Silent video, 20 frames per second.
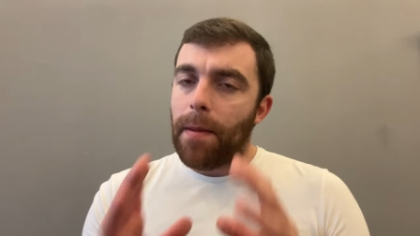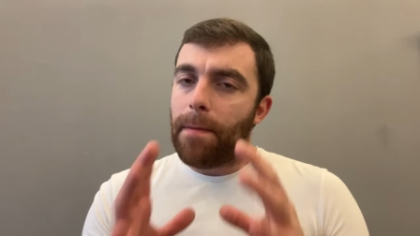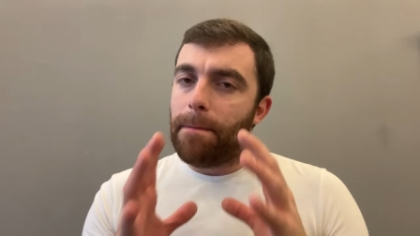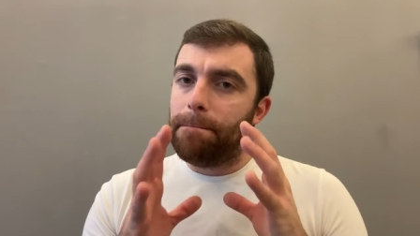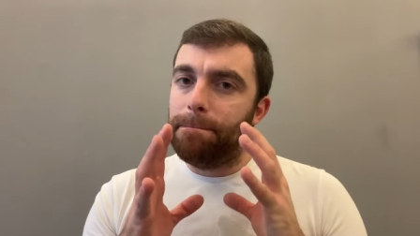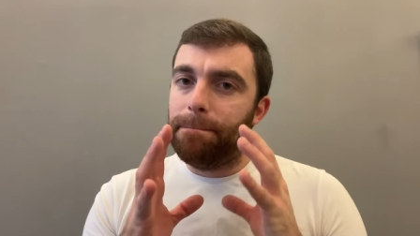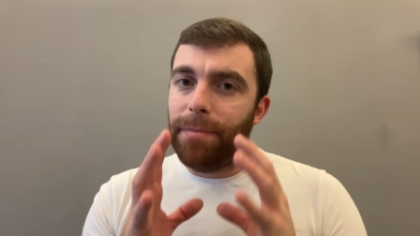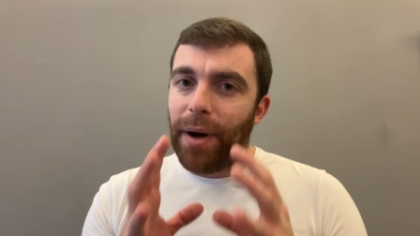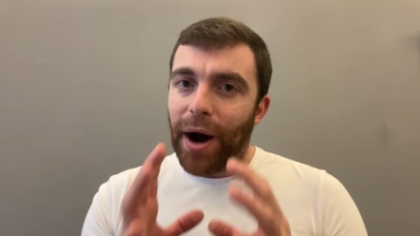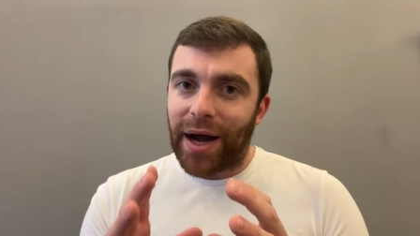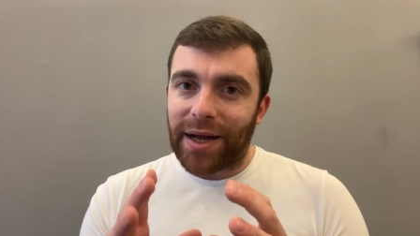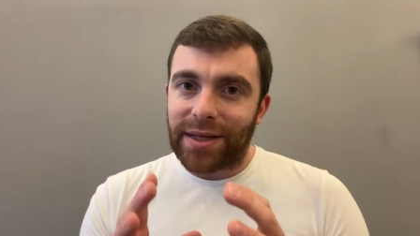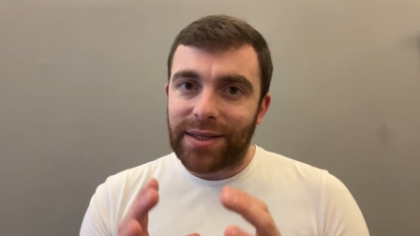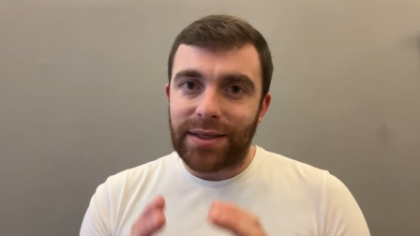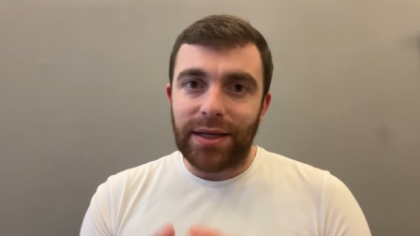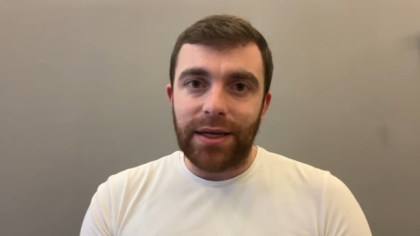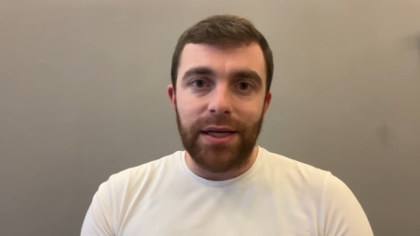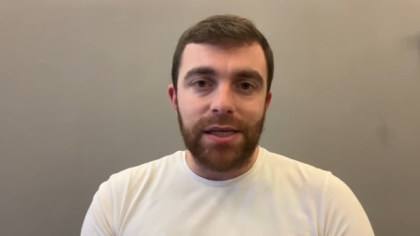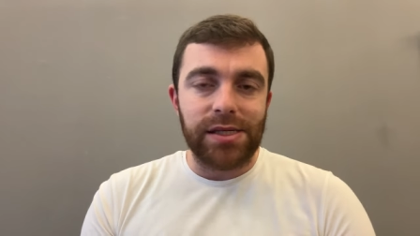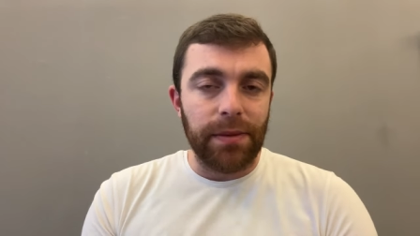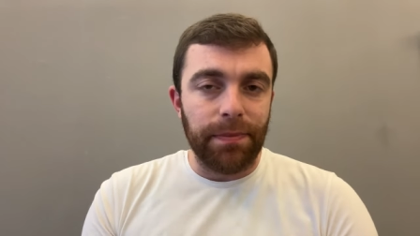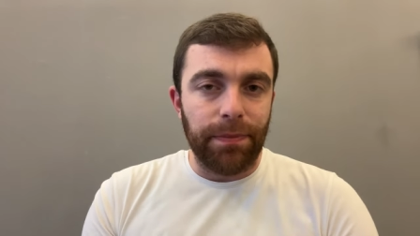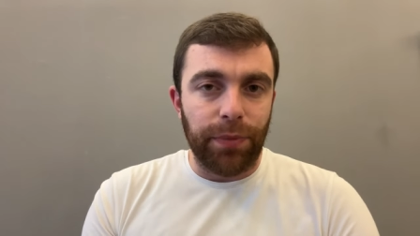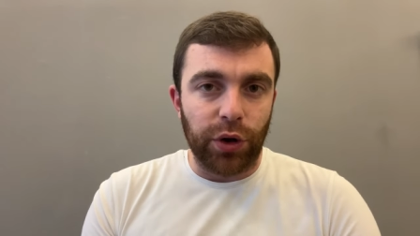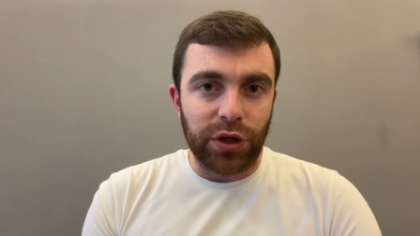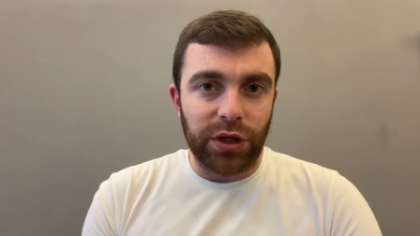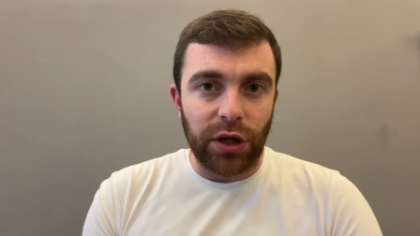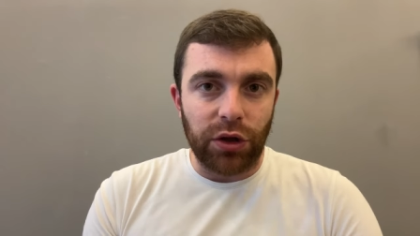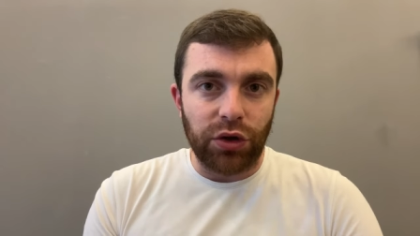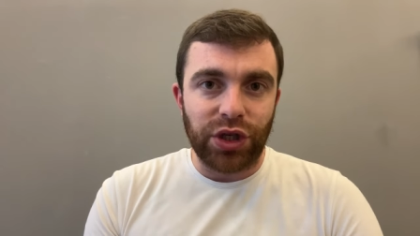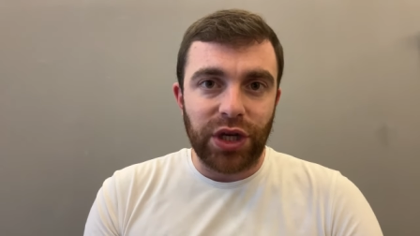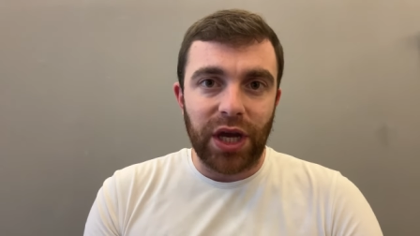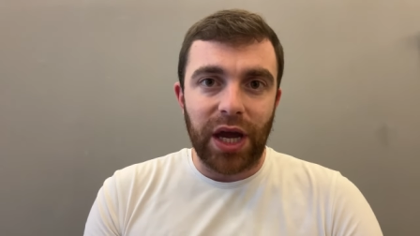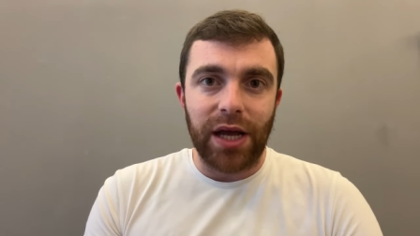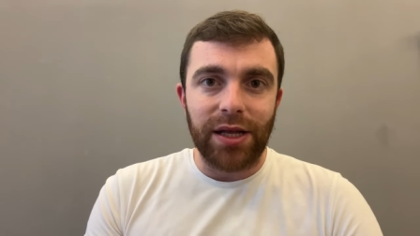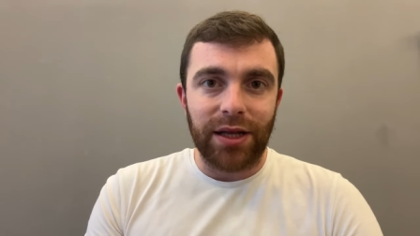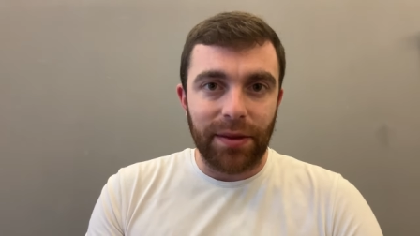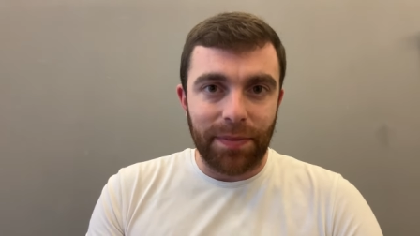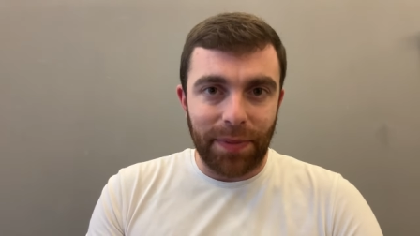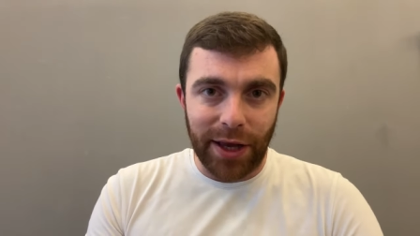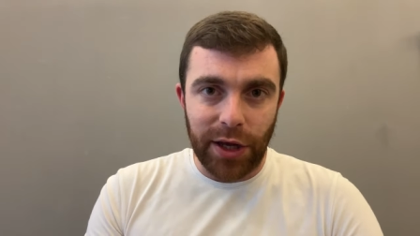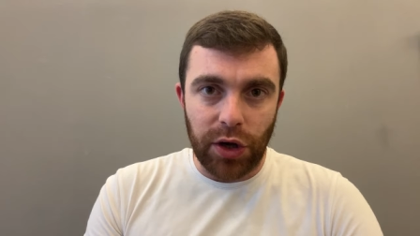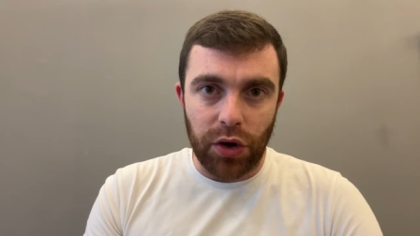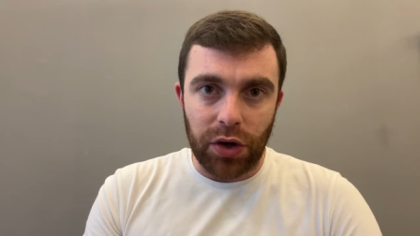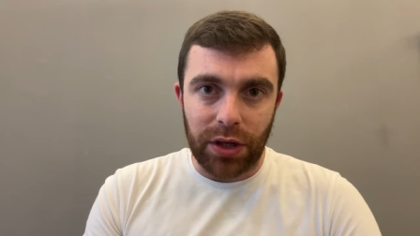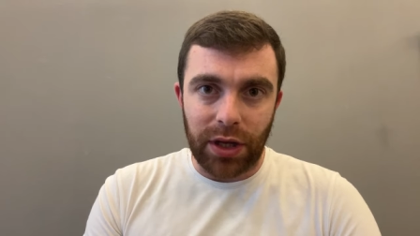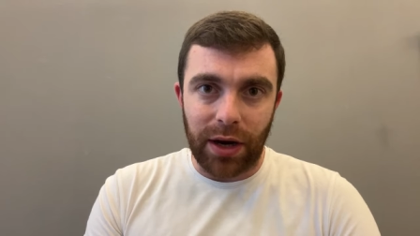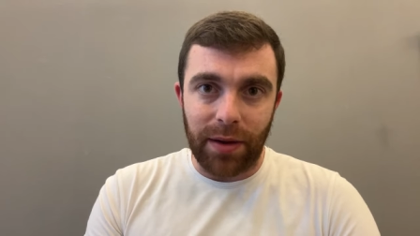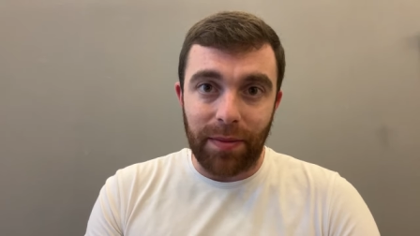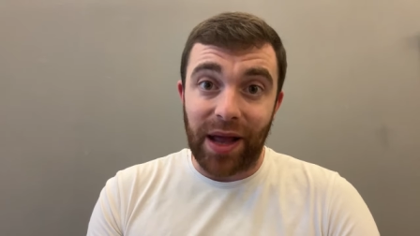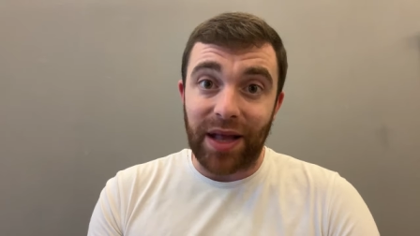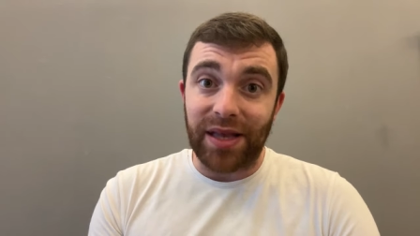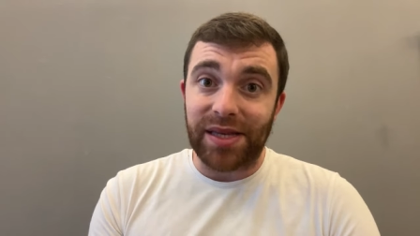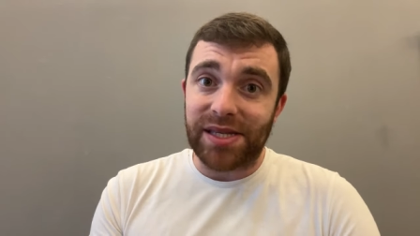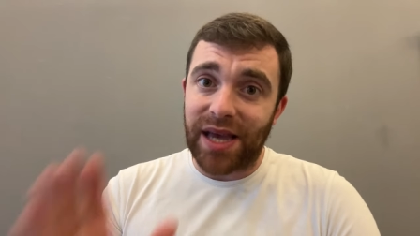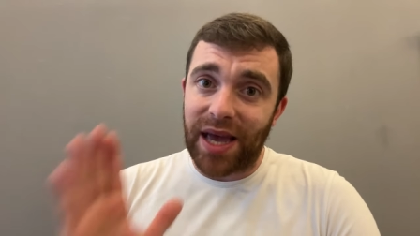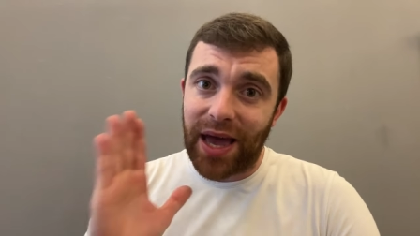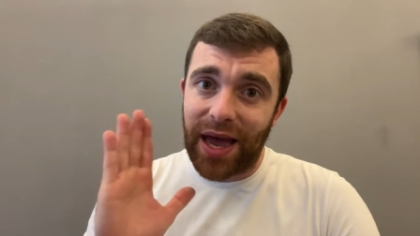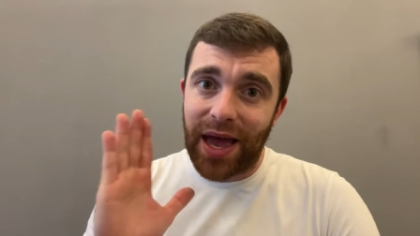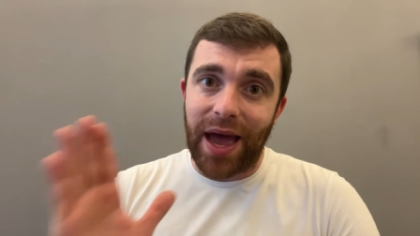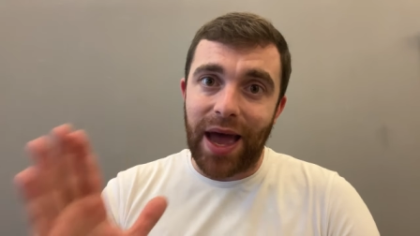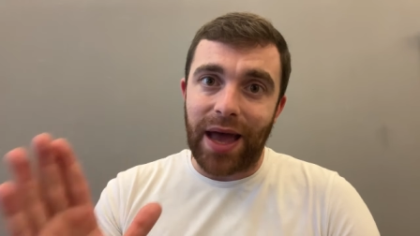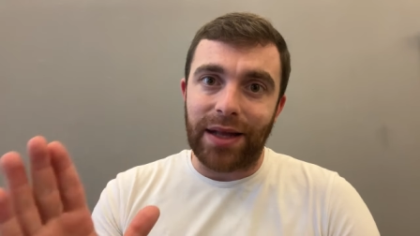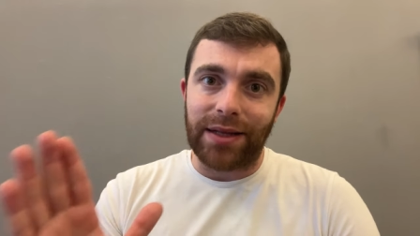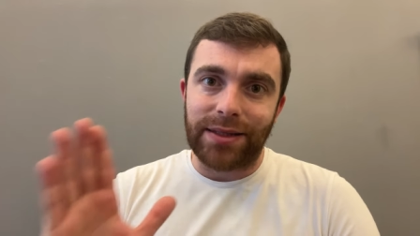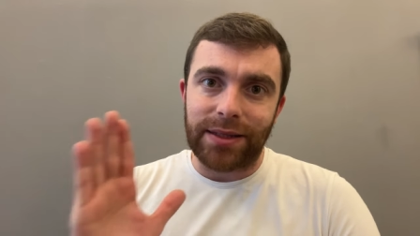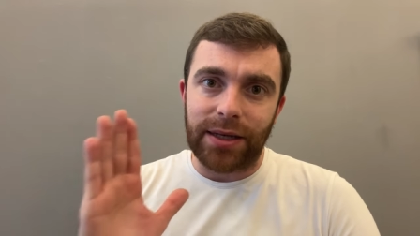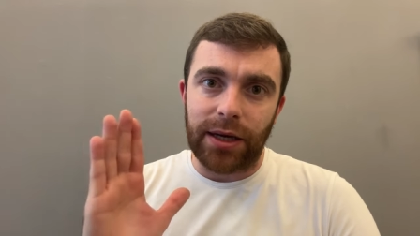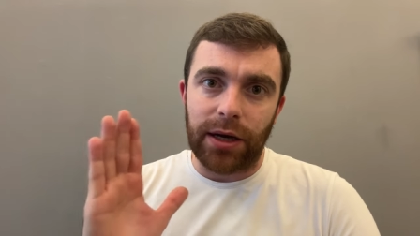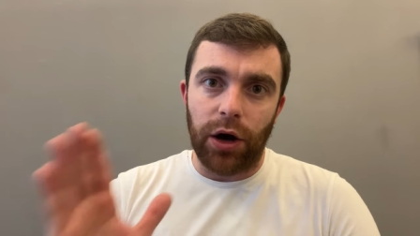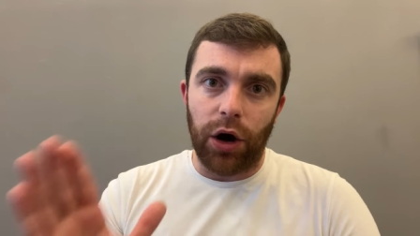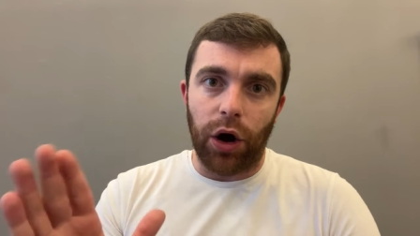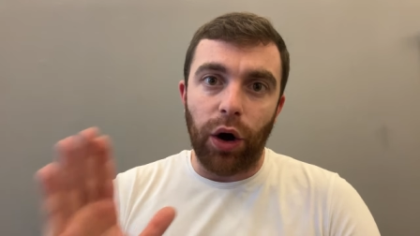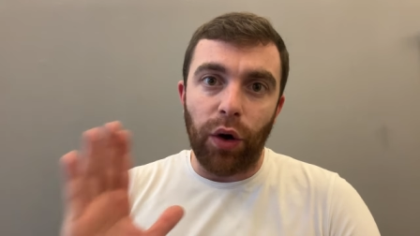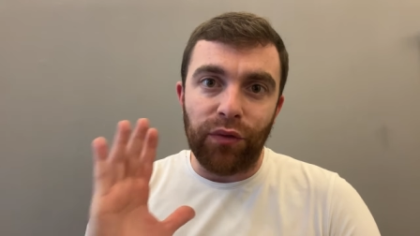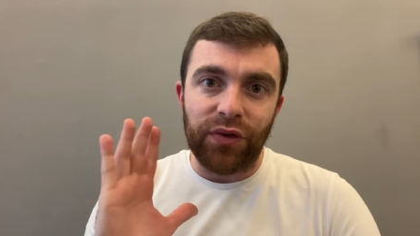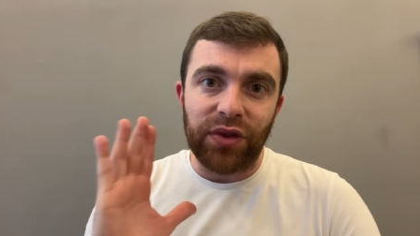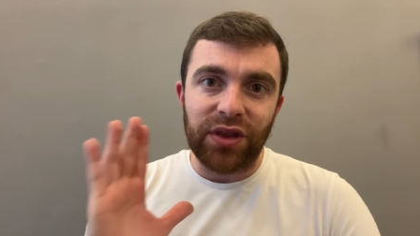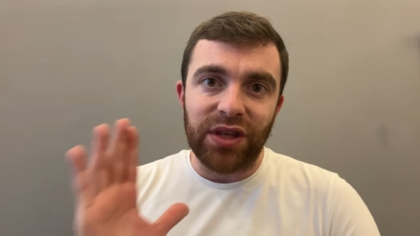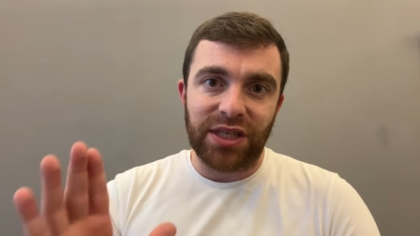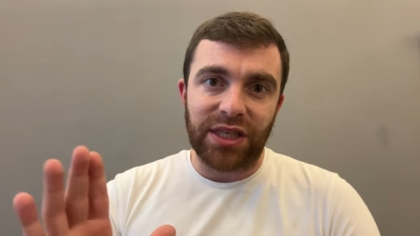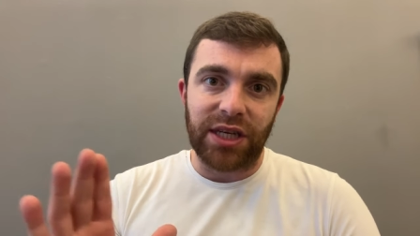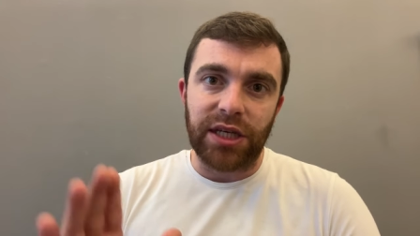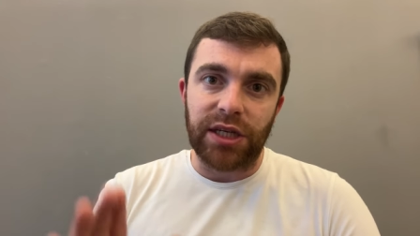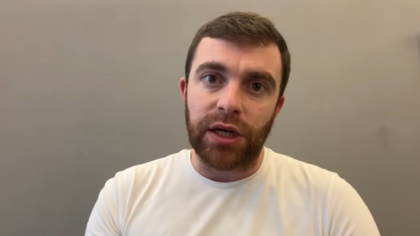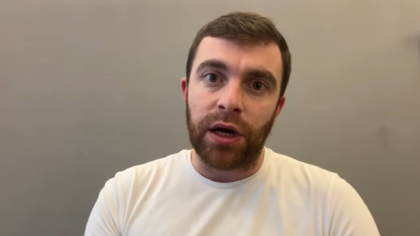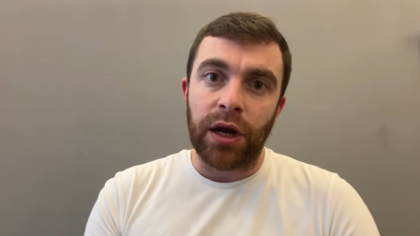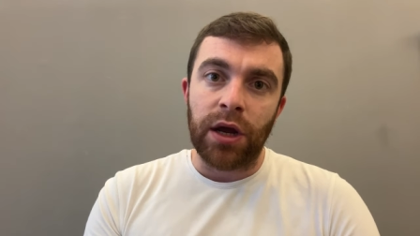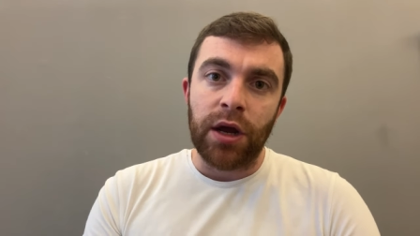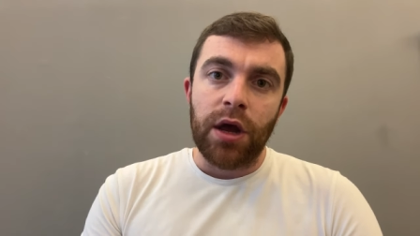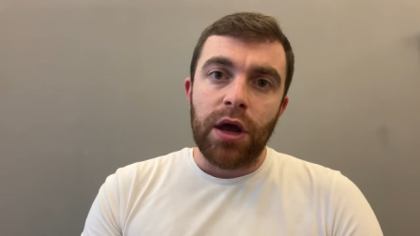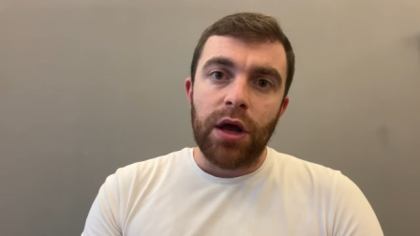But it's important to say that the priority remains end of the season